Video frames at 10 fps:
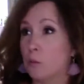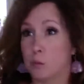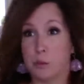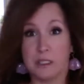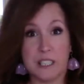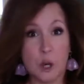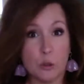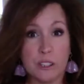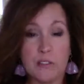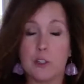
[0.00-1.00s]
really
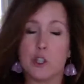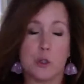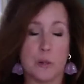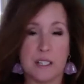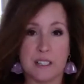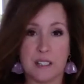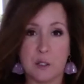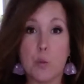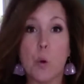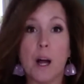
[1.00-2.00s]
only for 2
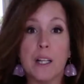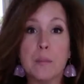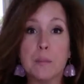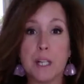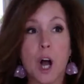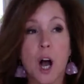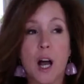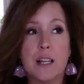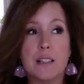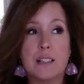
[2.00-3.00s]
reasons. One,
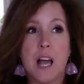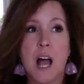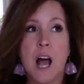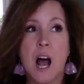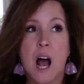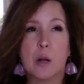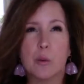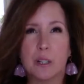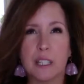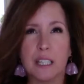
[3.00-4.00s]
because I
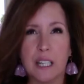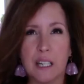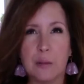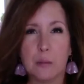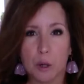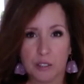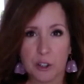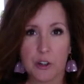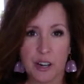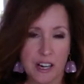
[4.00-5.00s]
really needed more of a
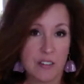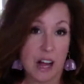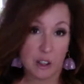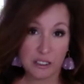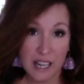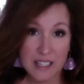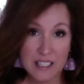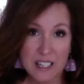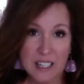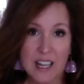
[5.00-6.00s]
creative outlet.
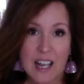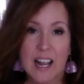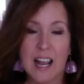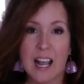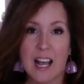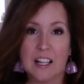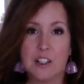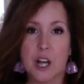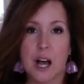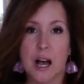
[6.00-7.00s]

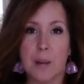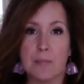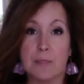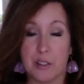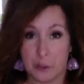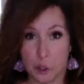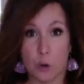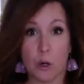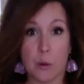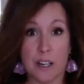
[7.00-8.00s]
And if
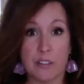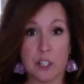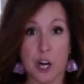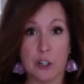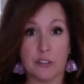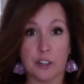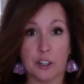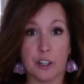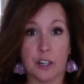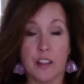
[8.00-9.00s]
you're a wedding
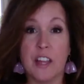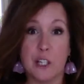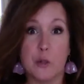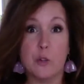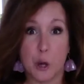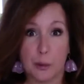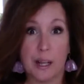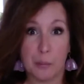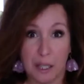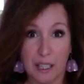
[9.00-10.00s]
photographer, then you know what
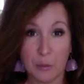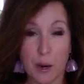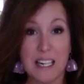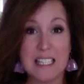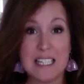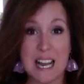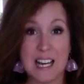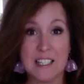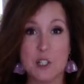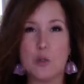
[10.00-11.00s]
I mean. Wedding
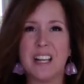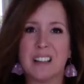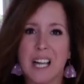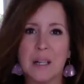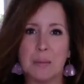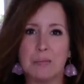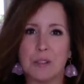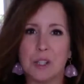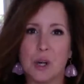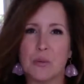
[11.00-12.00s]
days, you get like,
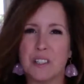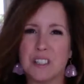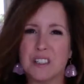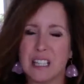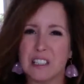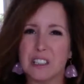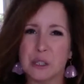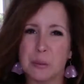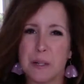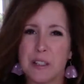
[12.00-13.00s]
you know, this, like a
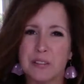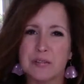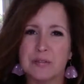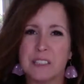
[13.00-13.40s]
little bit of